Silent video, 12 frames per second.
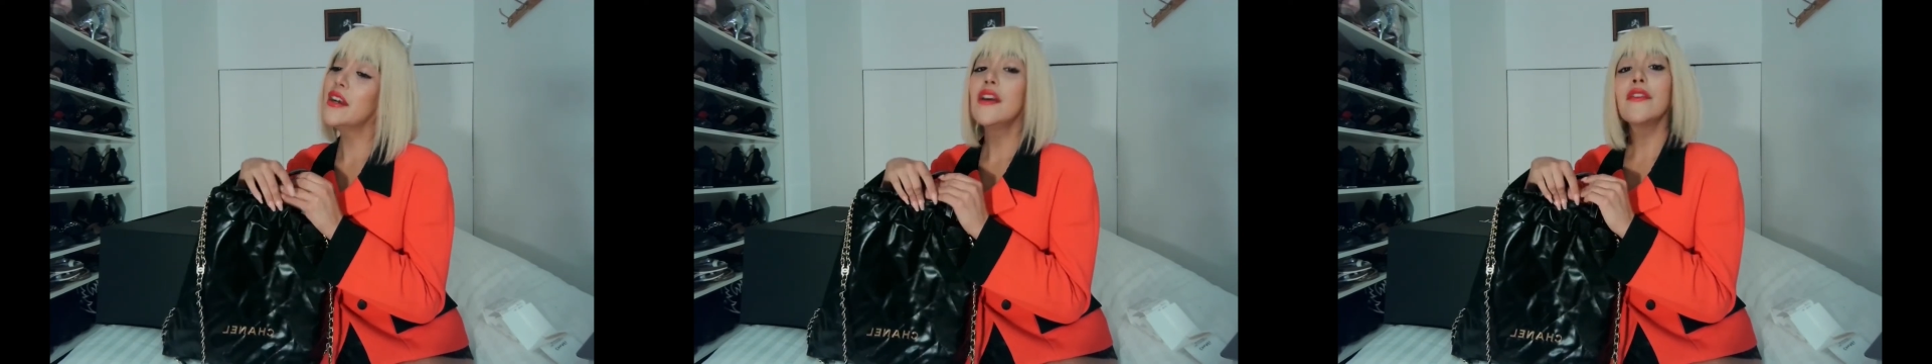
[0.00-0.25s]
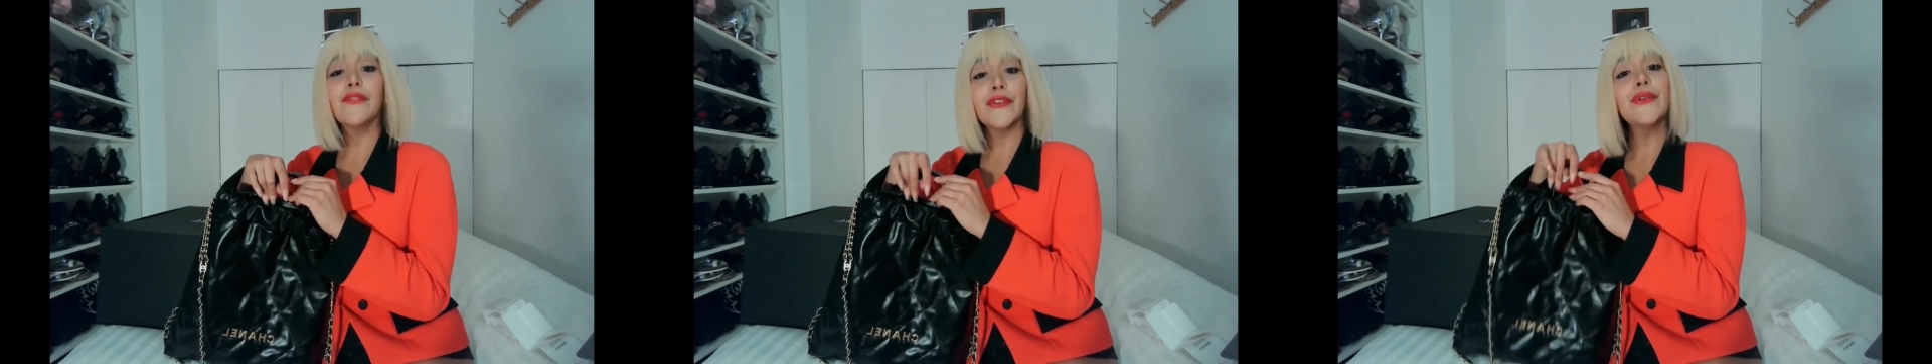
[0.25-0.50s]

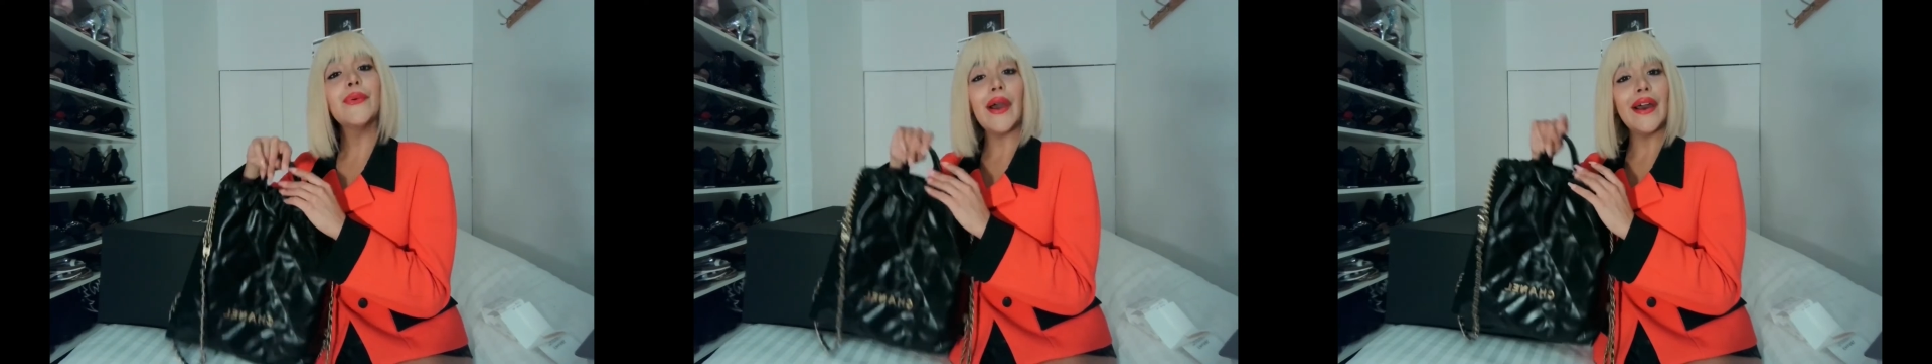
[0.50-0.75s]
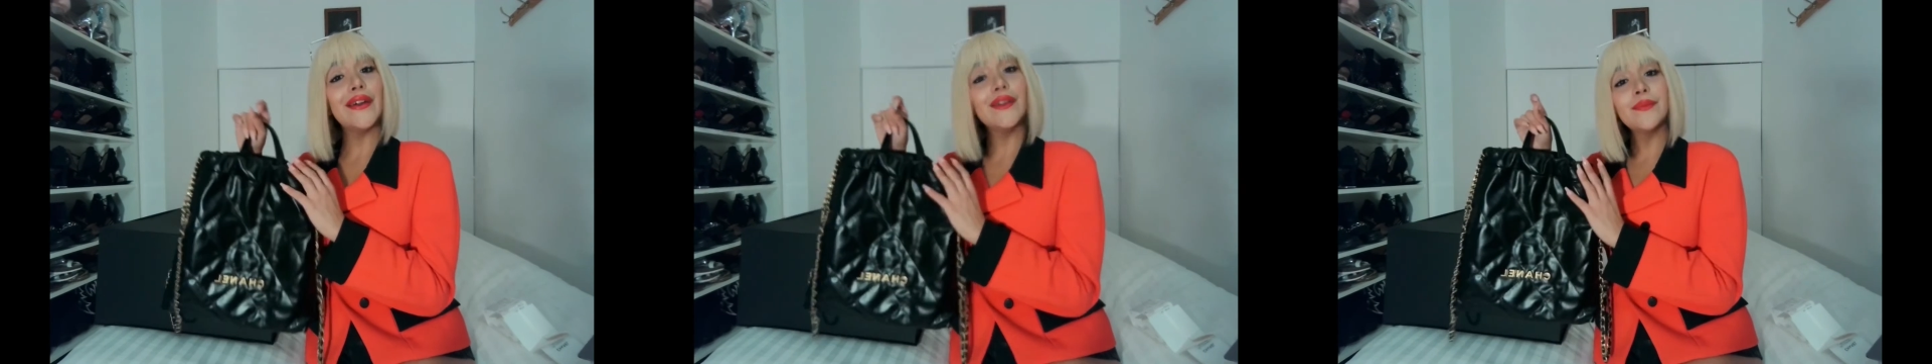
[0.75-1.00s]
a
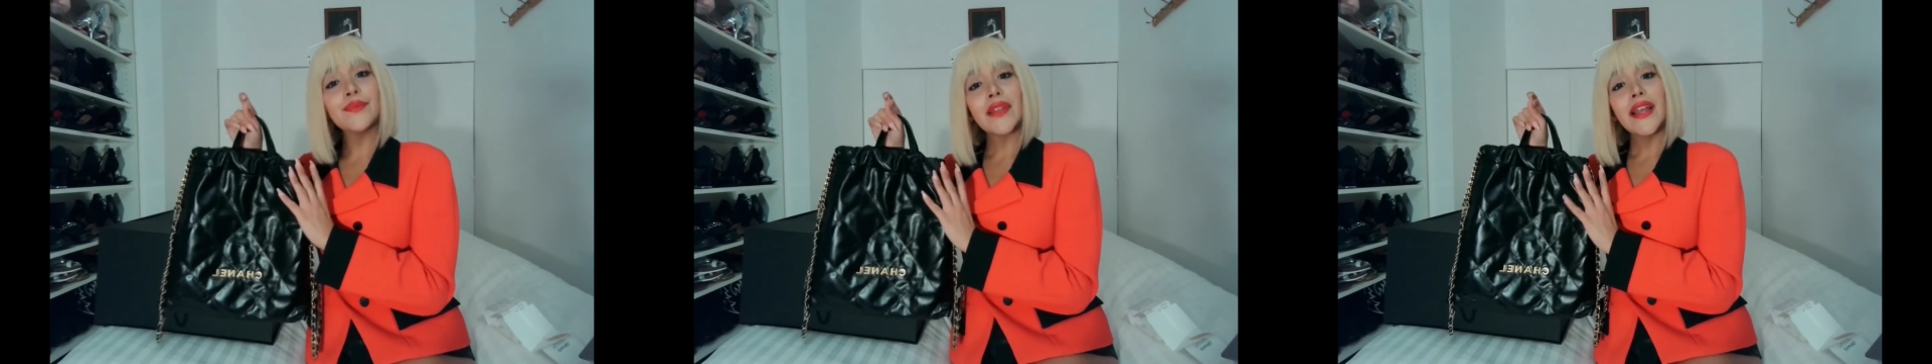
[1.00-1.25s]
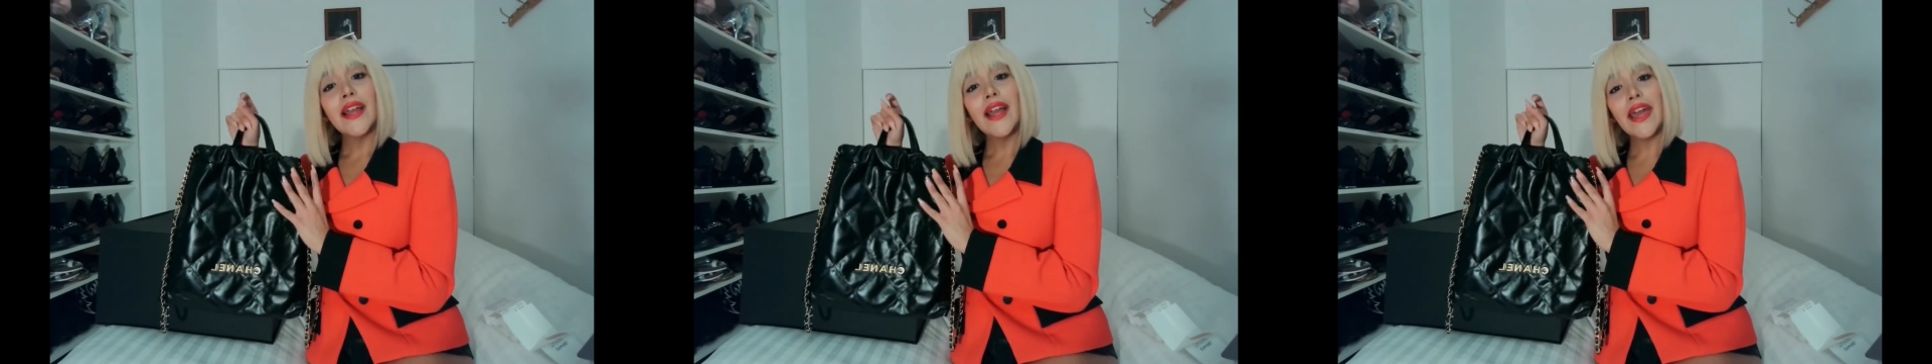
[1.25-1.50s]
while,
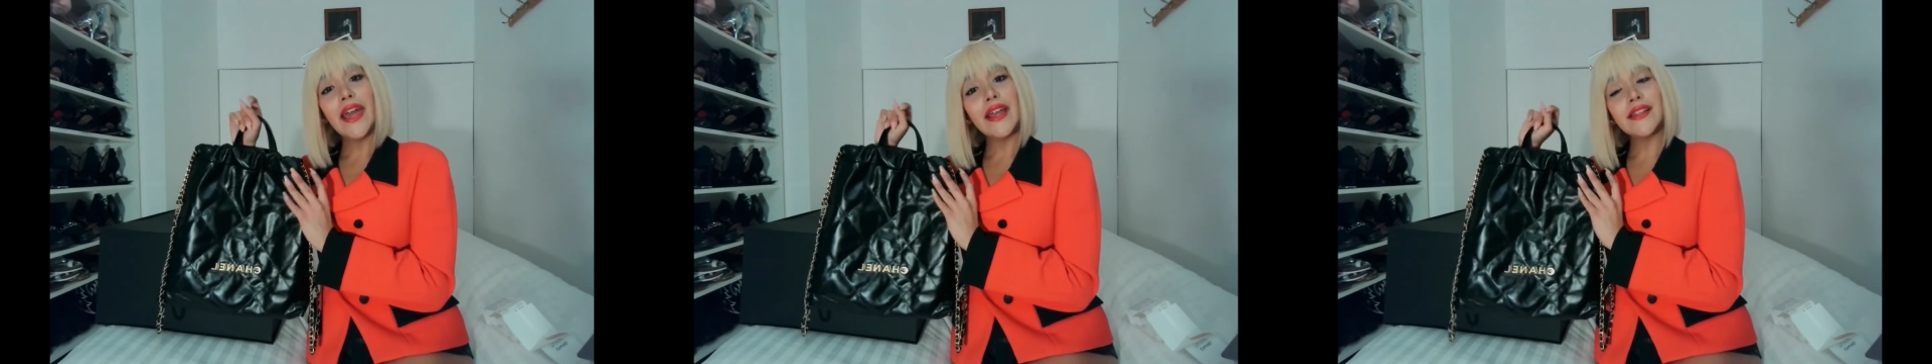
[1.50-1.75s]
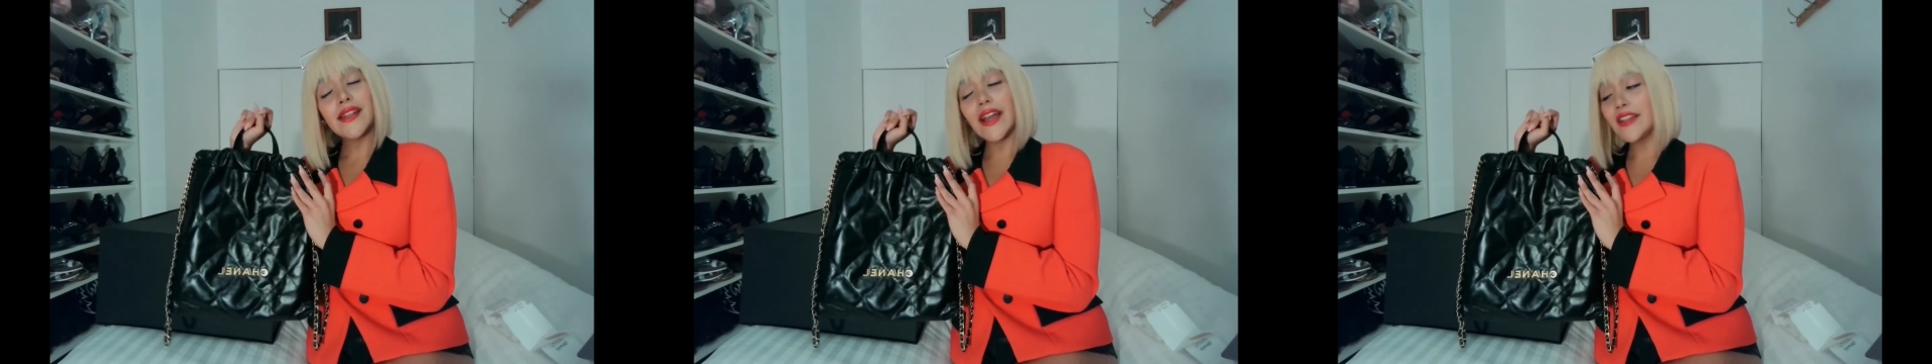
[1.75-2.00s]

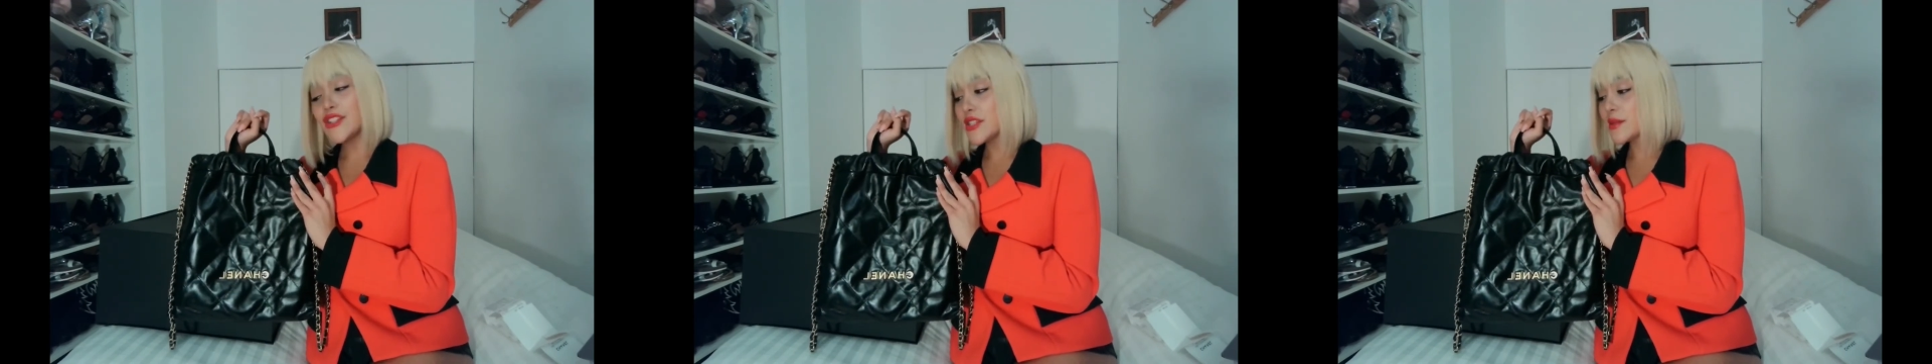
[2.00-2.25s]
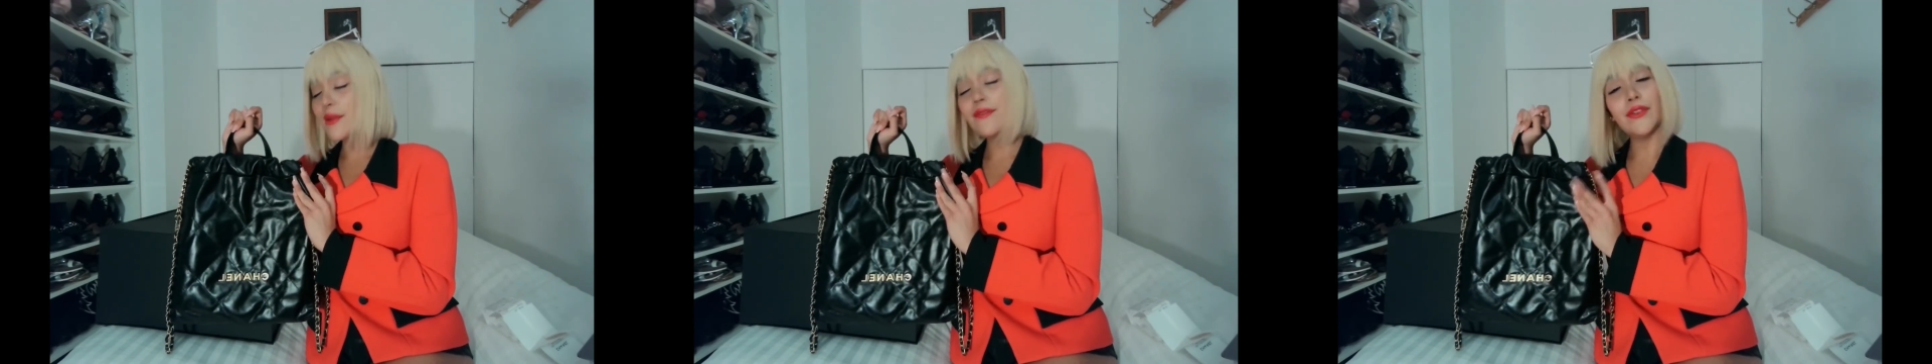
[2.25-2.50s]
and I
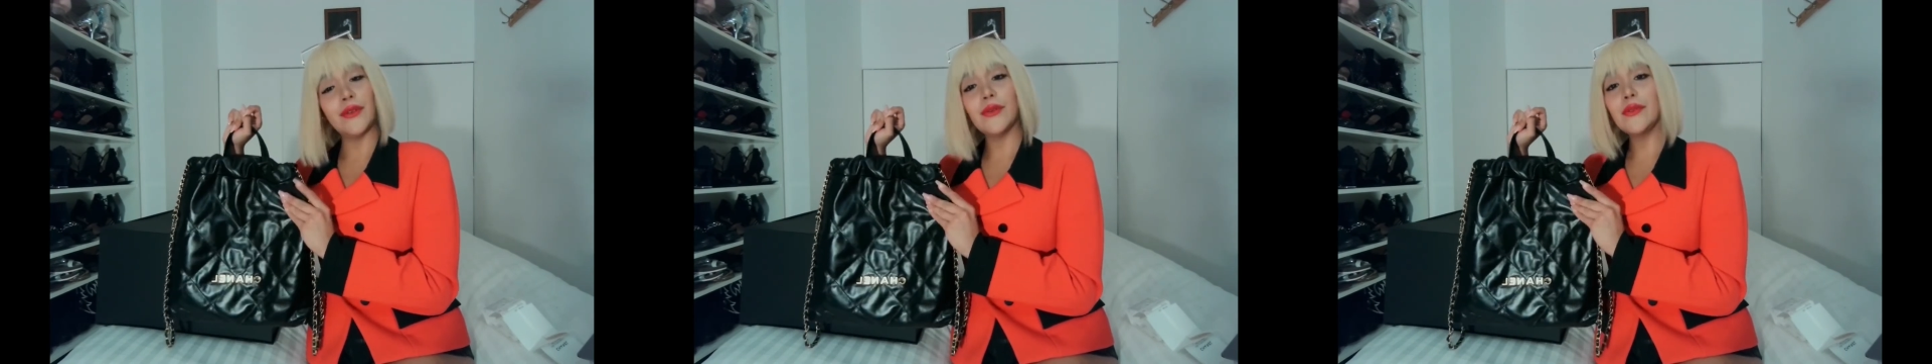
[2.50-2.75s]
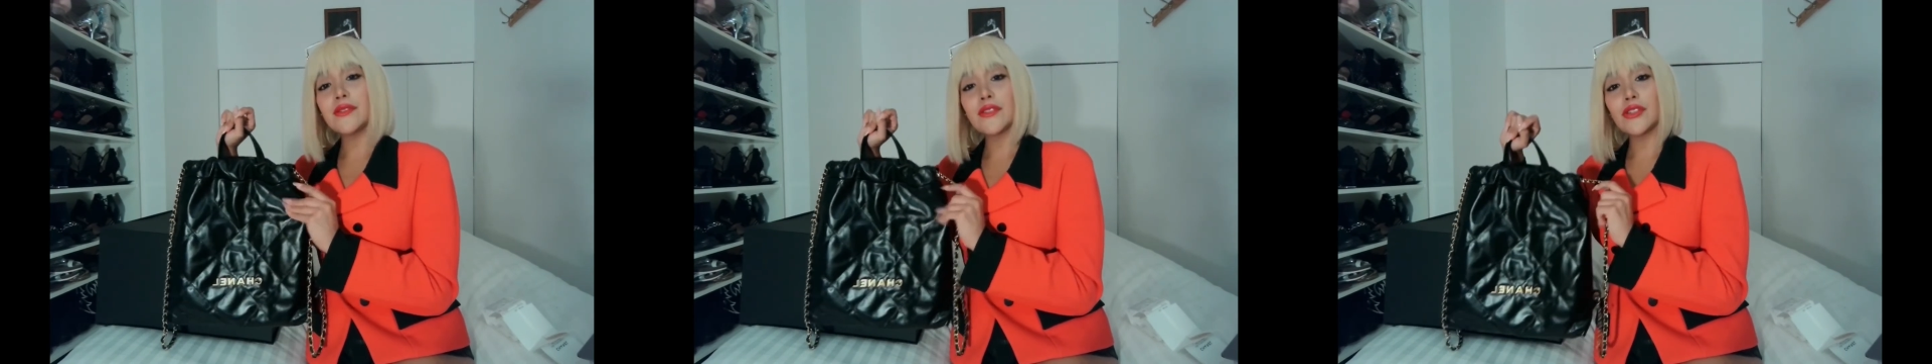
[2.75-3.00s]
just refuse